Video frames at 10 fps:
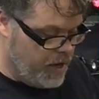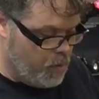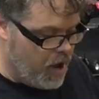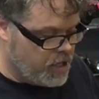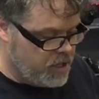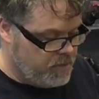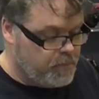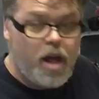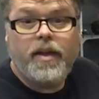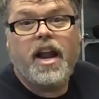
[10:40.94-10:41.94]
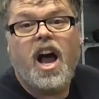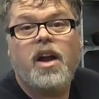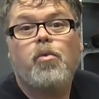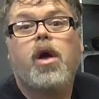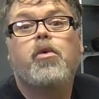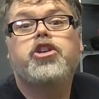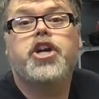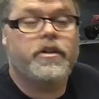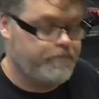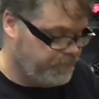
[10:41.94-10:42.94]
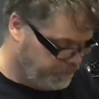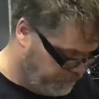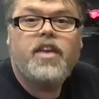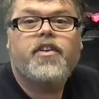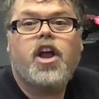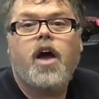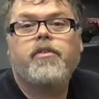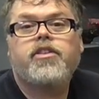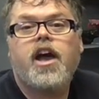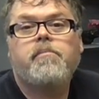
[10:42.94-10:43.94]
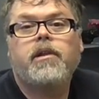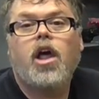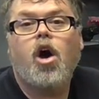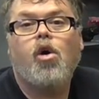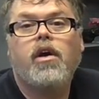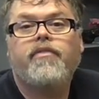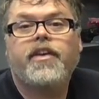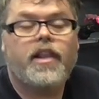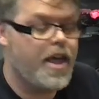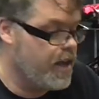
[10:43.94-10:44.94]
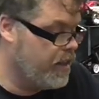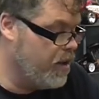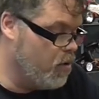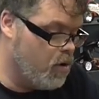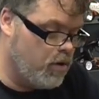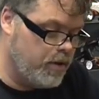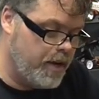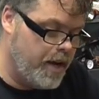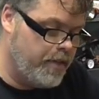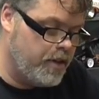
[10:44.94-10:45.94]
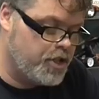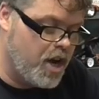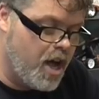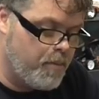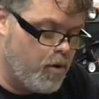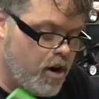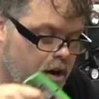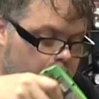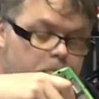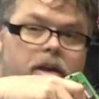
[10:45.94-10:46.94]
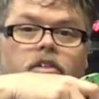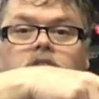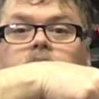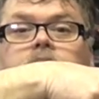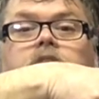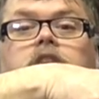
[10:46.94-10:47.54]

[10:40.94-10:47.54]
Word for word: Are you watching? Probably not. Why would you? Leave your comments down below if you like the old in the shop work with Belsa Sub with the